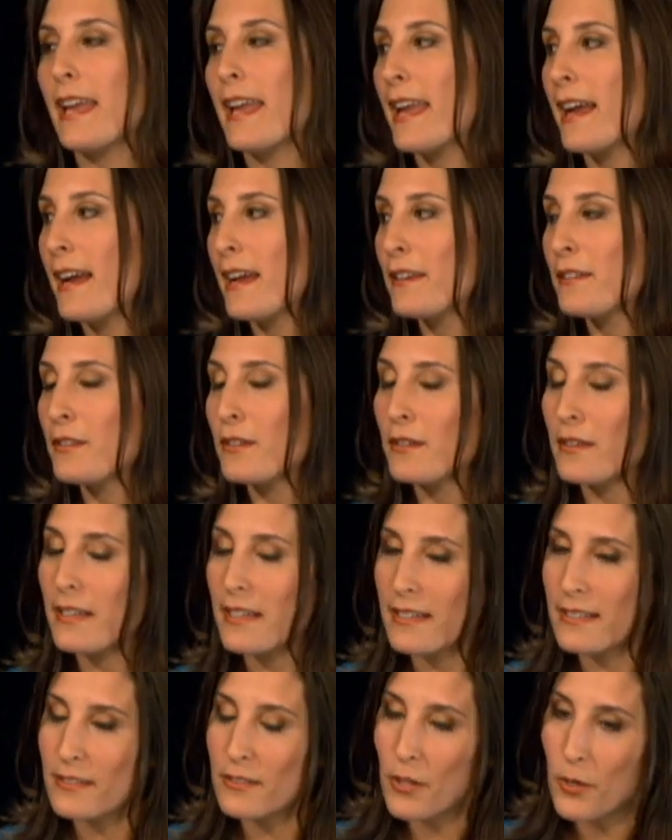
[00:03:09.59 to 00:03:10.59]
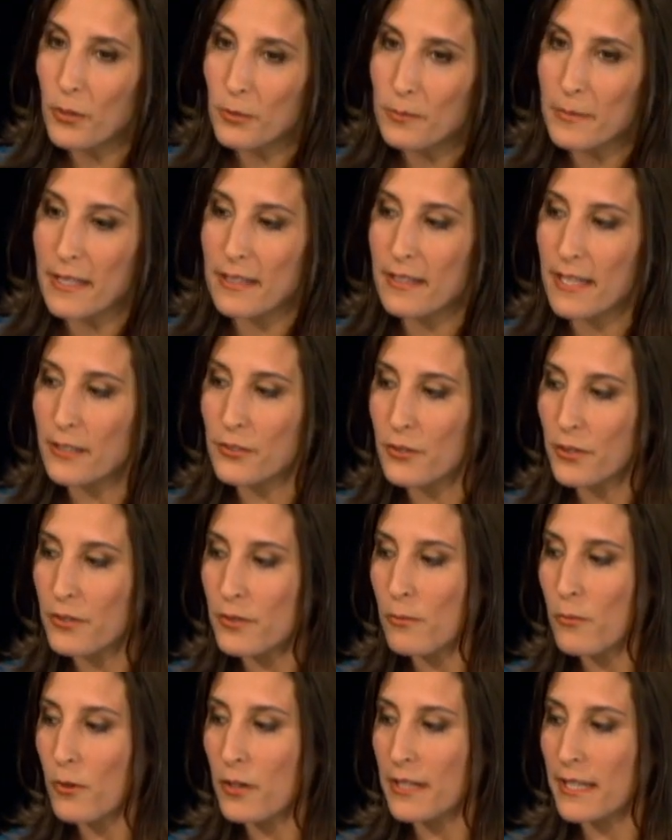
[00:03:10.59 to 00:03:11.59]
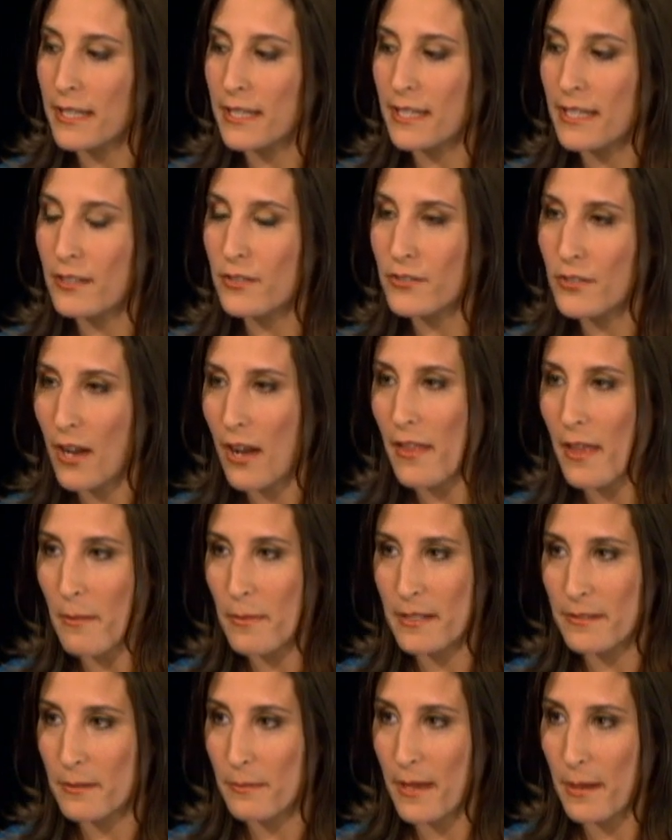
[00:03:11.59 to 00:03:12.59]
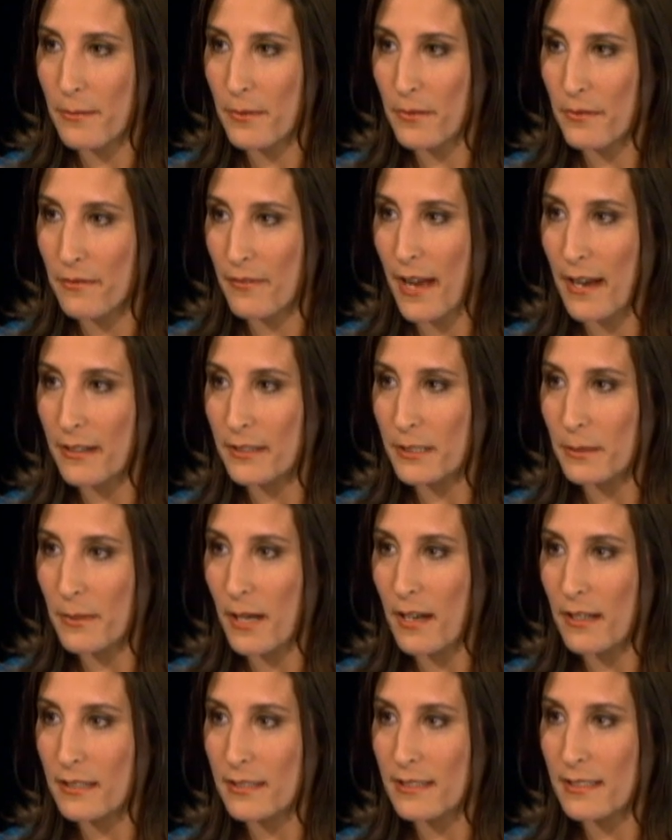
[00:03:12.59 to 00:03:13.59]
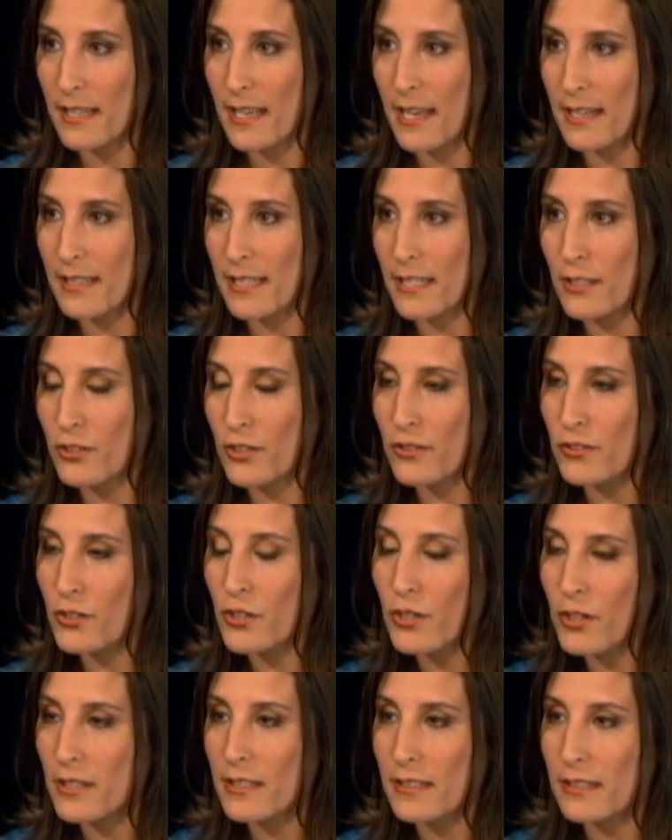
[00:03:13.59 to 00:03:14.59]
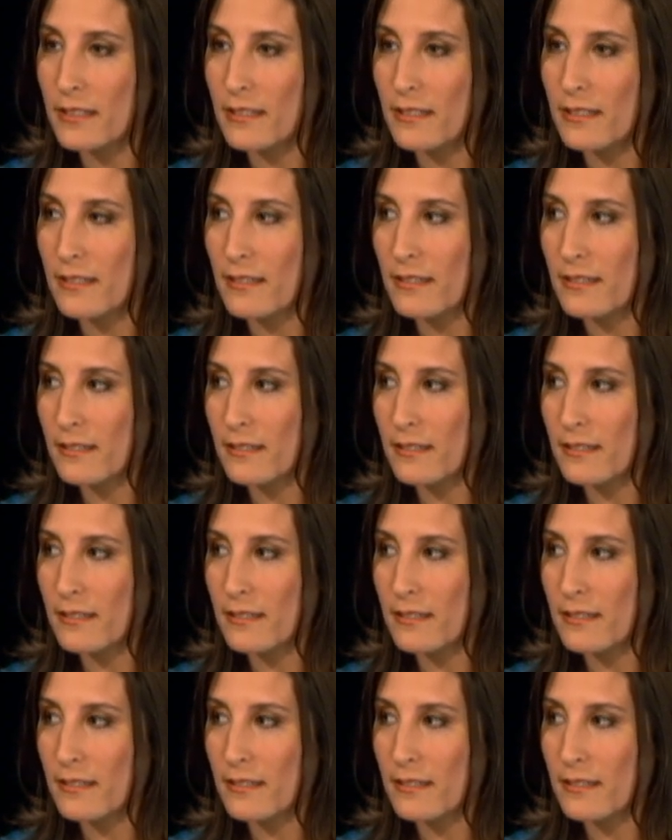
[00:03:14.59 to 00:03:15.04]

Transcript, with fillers: and he told me, like during the morning, he saw that piece of paper in the faculty box and he just couldn't